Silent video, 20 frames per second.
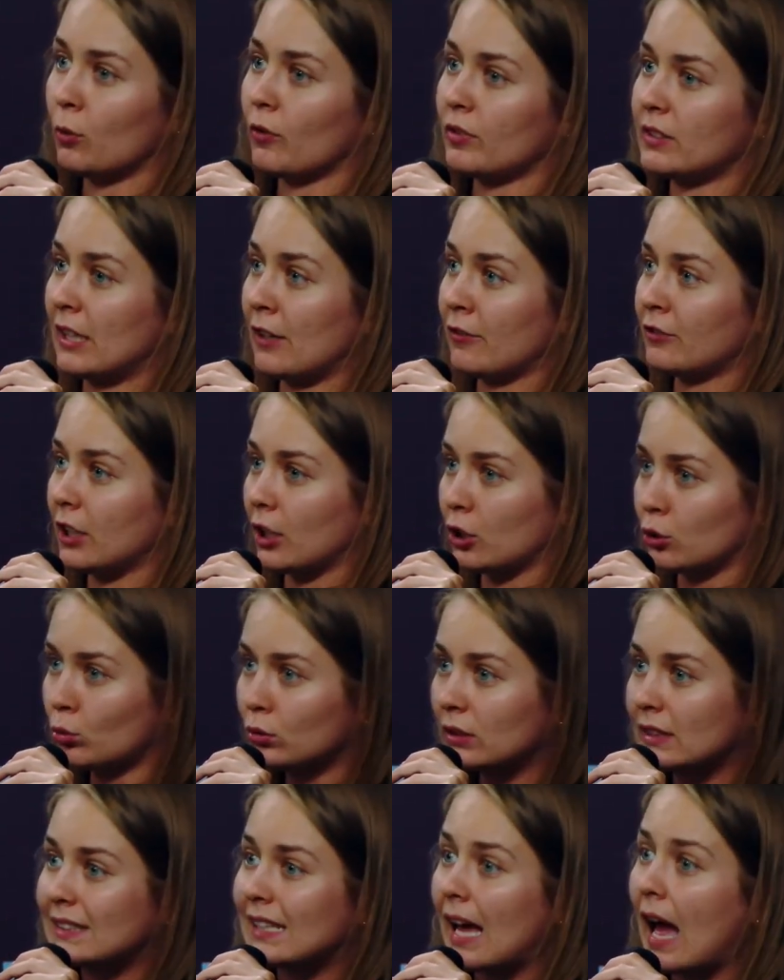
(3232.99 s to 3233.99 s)
the law was
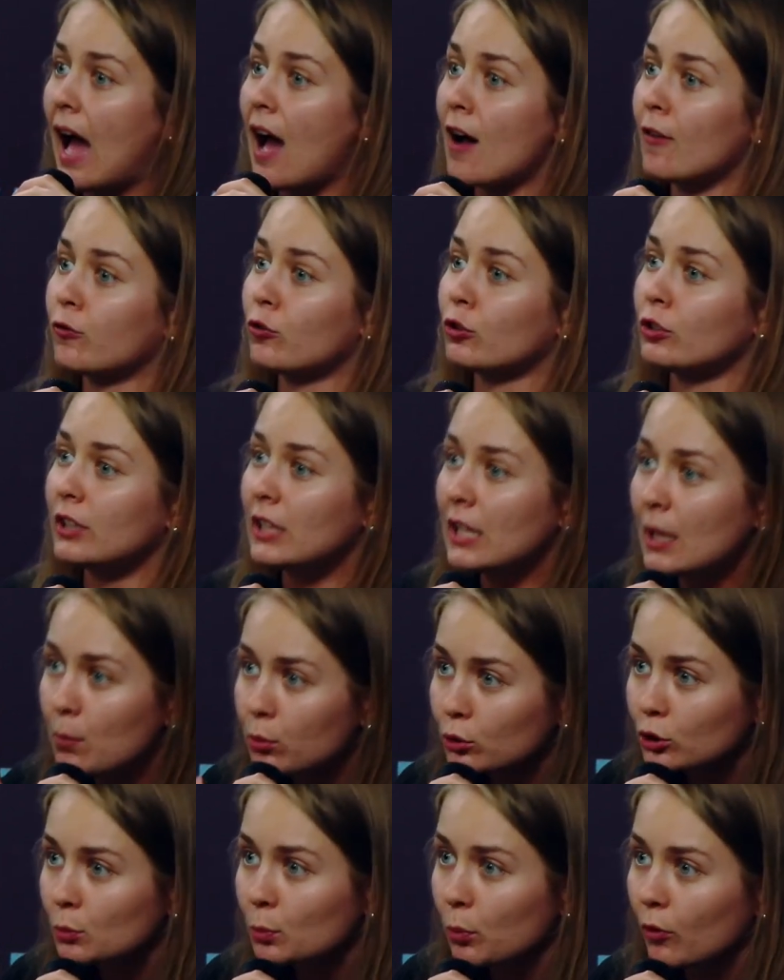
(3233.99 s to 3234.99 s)
introduced in
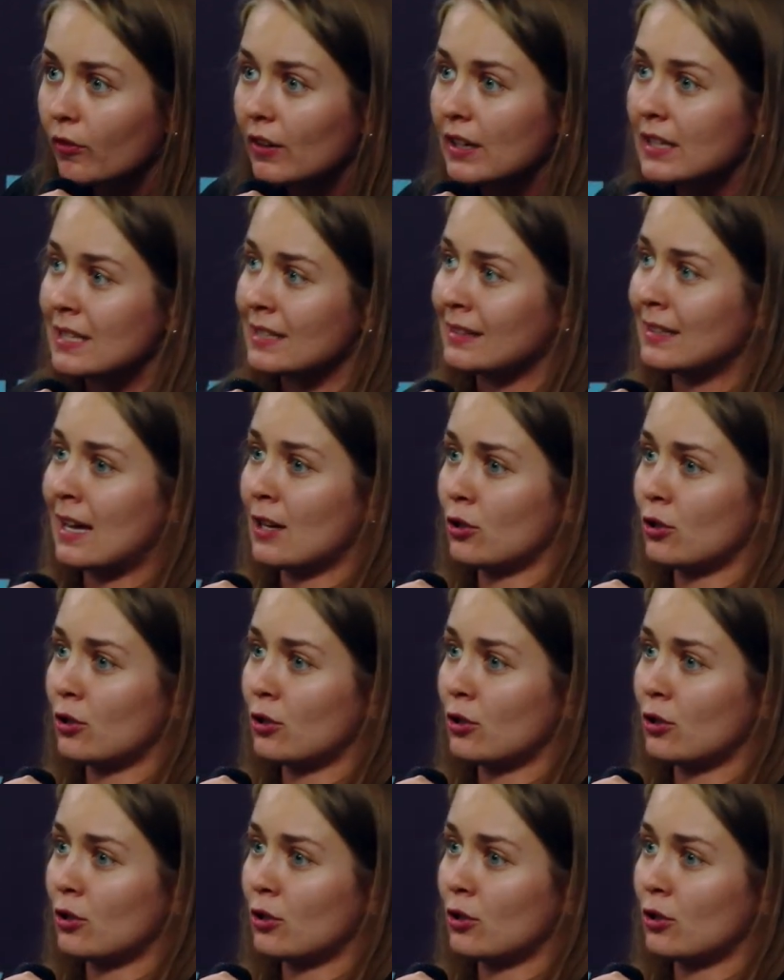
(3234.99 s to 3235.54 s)
1998